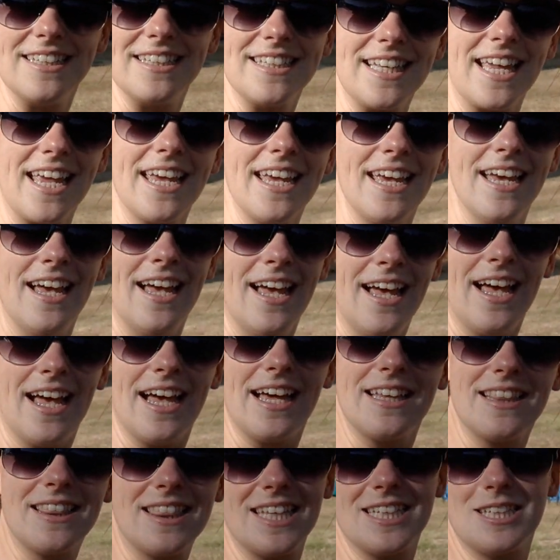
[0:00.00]
see,
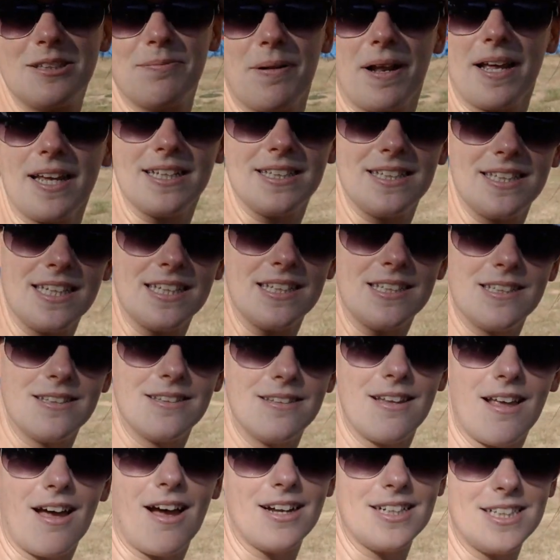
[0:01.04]
and this place is
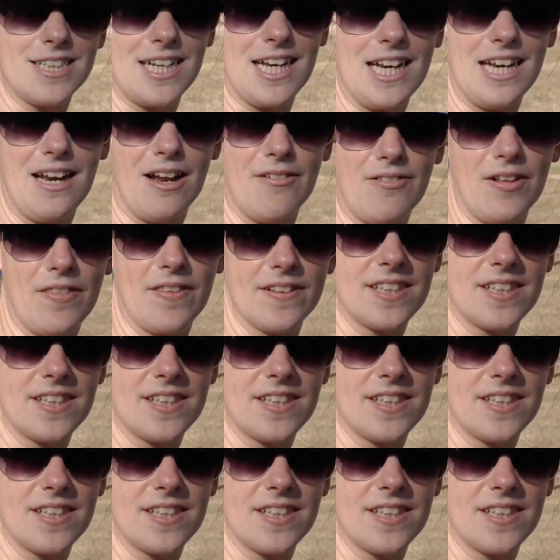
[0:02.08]
utterly lovely. The